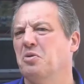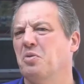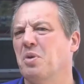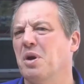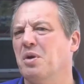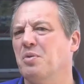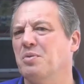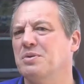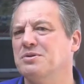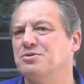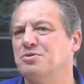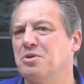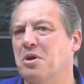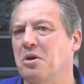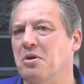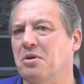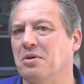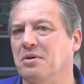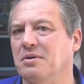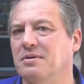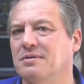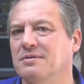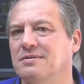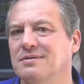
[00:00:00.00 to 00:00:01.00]
what was
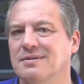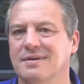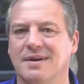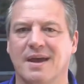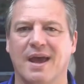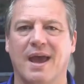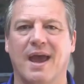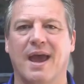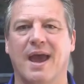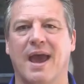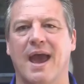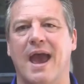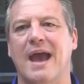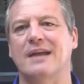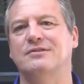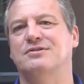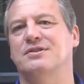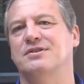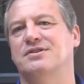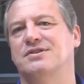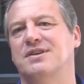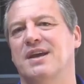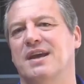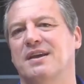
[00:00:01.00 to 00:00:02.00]
wrong. And
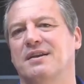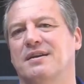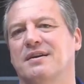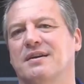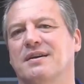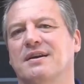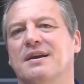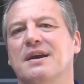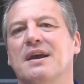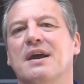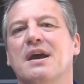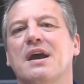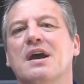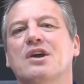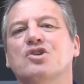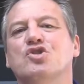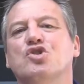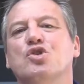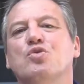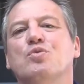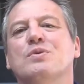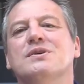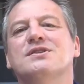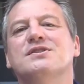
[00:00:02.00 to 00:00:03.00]
she said
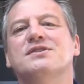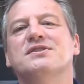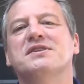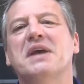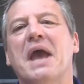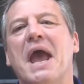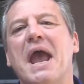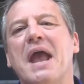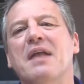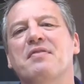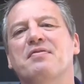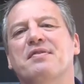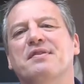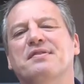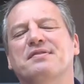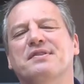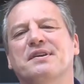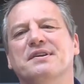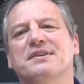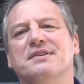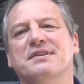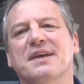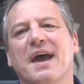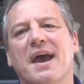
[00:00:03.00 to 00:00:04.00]
she was sad that
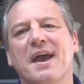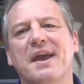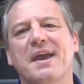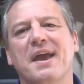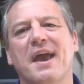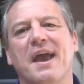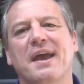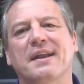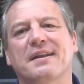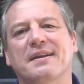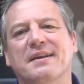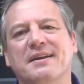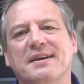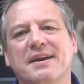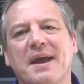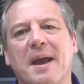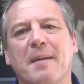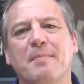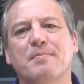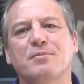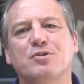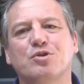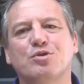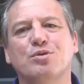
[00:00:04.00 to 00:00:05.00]
the day had
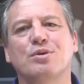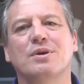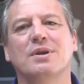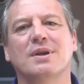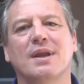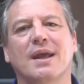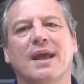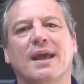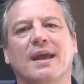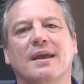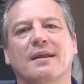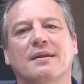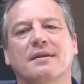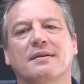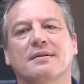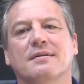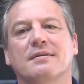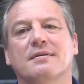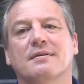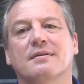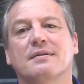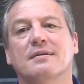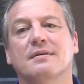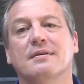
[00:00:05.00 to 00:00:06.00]
come to an end.
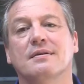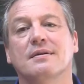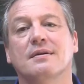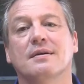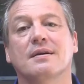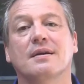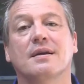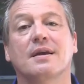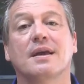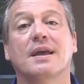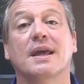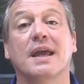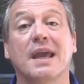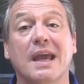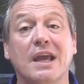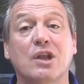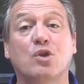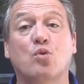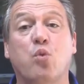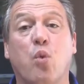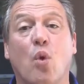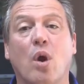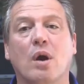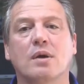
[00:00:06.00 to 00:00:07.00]

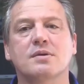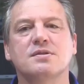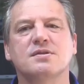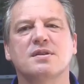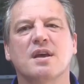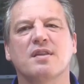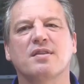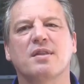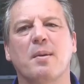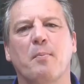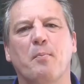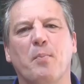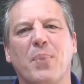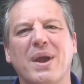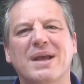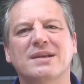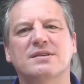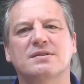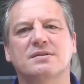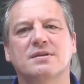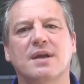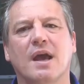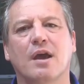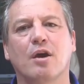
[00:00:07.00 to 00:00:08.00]
It was the
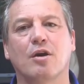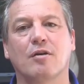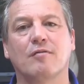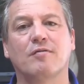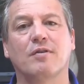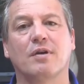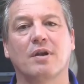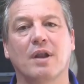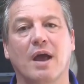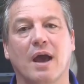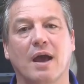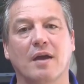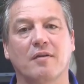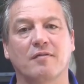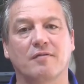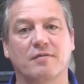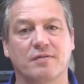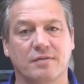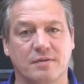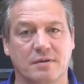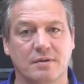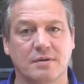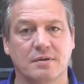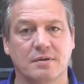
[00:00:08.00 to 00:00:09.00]
best day of her life.